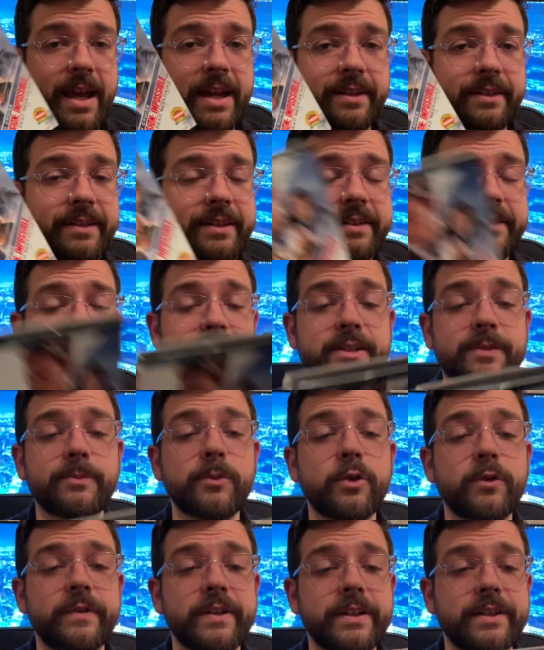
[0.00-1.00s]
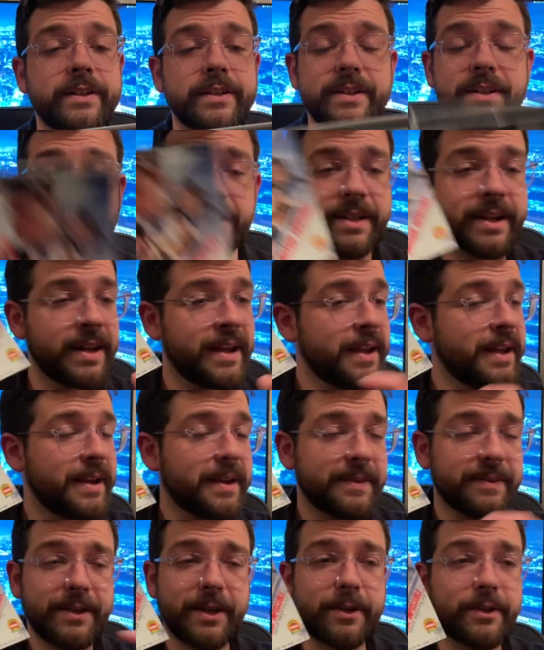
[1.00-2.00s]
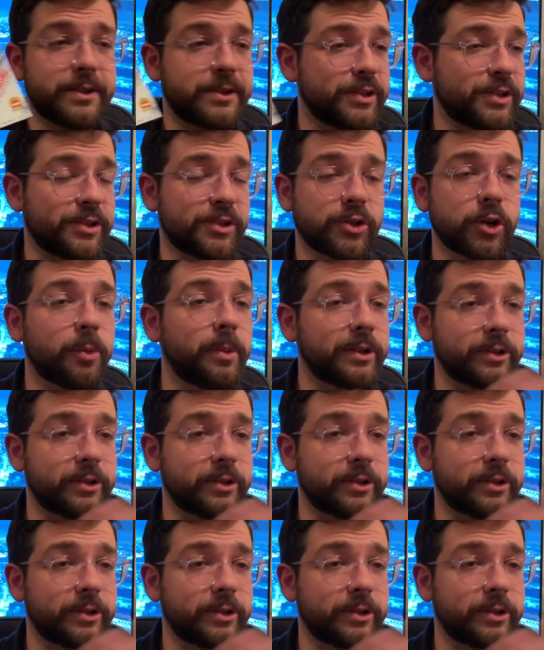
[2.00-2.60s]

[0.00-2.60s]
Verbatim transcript: editing this movie, because there is just so